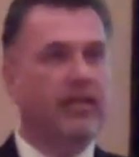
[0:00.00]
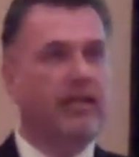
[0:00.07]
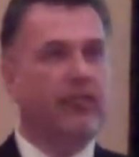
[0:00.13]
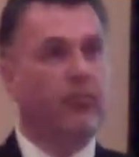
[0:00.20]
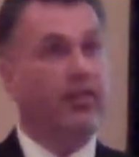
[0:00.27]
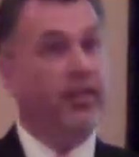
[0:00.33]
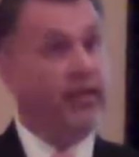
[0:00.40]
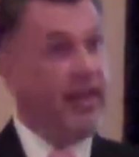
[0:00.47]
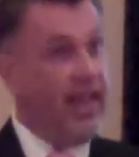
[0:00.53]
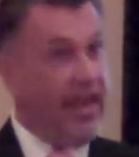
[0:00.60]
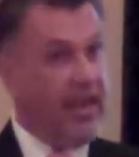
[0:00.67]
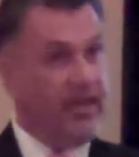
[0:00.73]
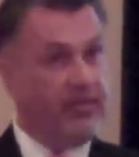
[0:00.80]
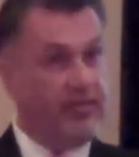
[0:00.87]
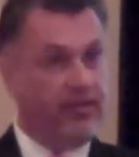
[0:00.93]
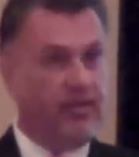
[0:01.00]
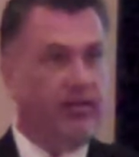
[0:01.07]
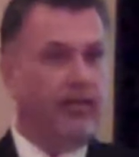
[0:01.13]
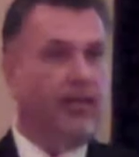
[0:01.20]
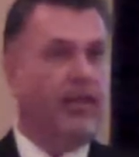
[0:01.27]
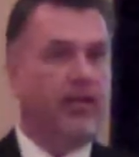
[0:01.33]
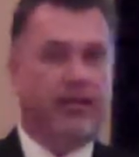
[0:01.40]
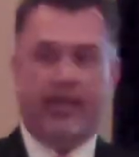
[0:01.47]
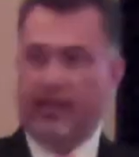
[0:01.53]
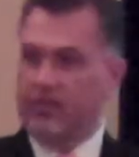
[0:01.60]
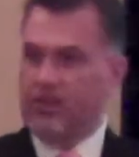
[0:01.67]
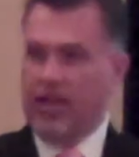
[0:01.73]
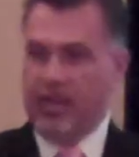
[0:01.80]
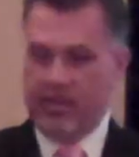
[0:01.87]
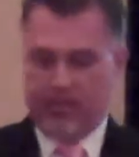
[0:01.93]
dealing with the date,
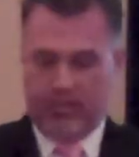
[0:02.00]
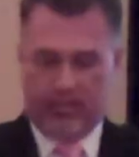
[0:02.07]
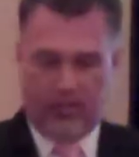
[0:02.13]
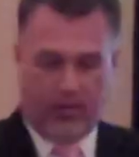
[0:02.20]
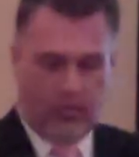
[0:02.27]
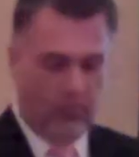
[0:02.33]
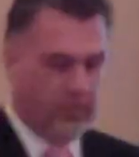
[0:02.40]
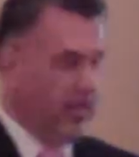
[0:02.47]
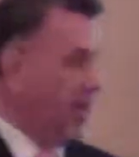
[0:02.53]
that changes the whole